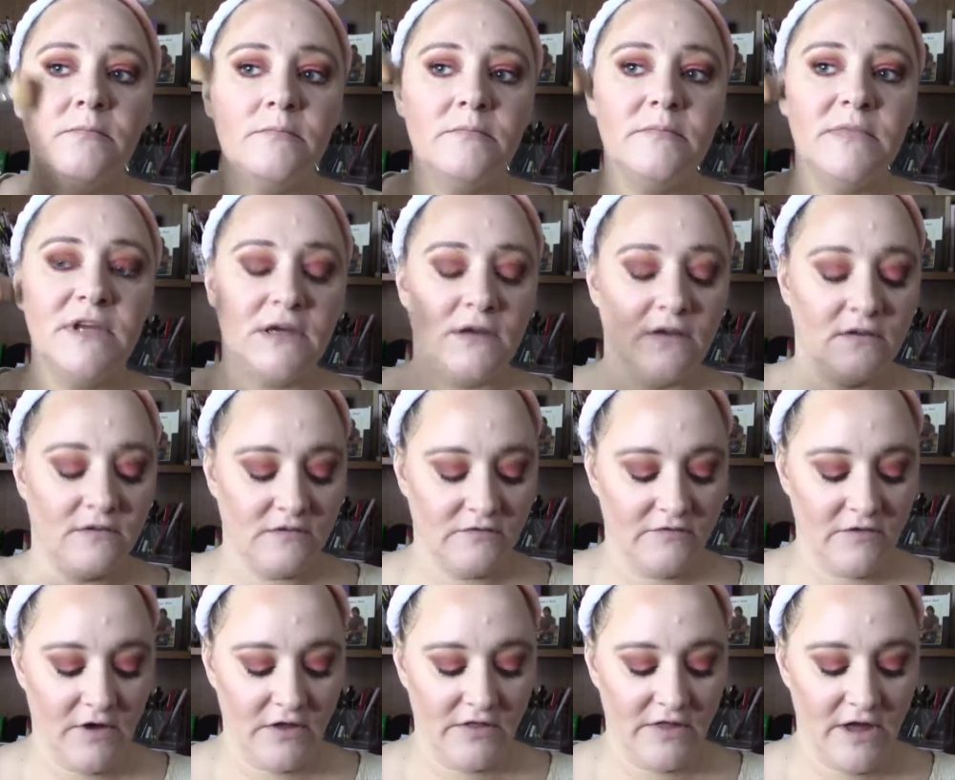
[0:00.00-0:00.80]
Because
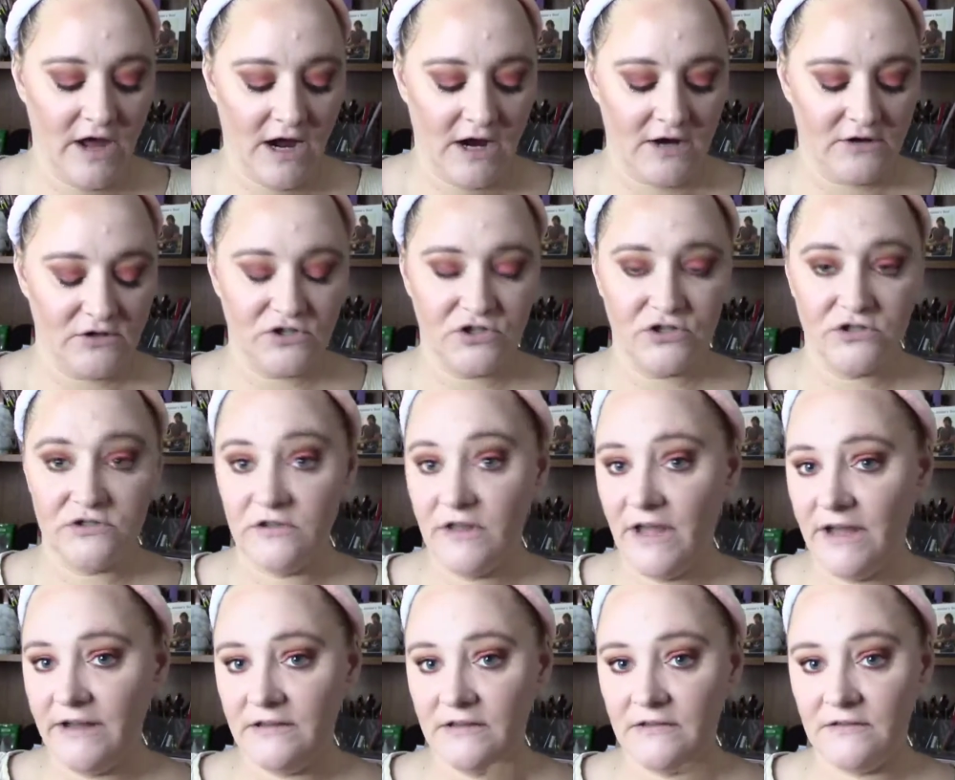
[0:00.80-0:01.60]
of all the harsh
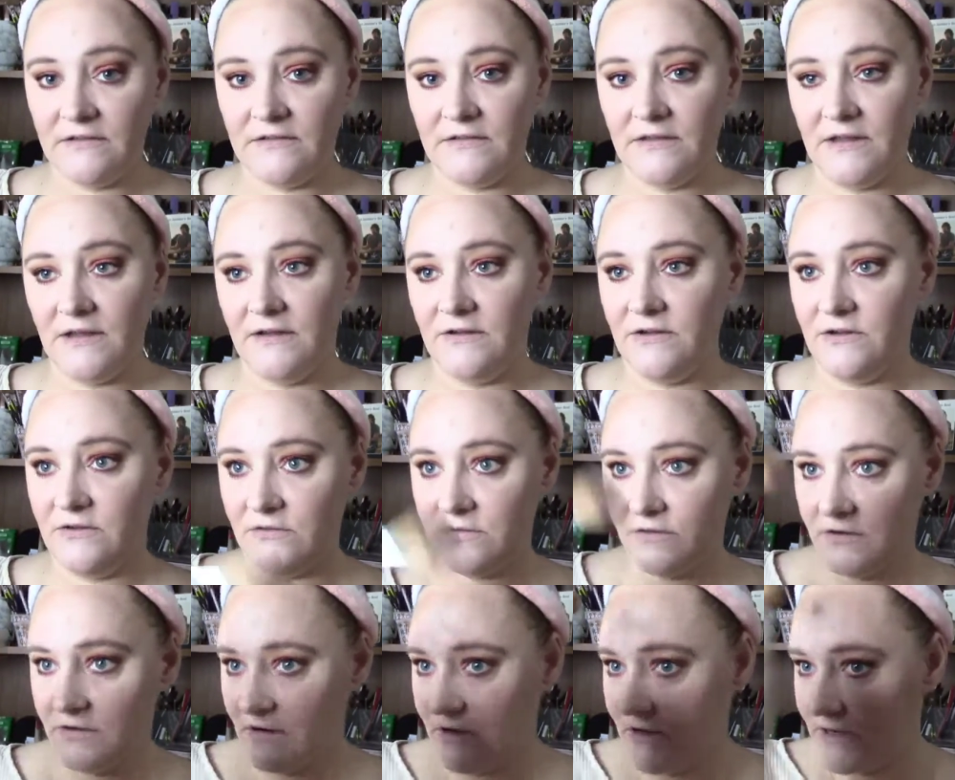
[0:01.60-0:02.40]
lights that you're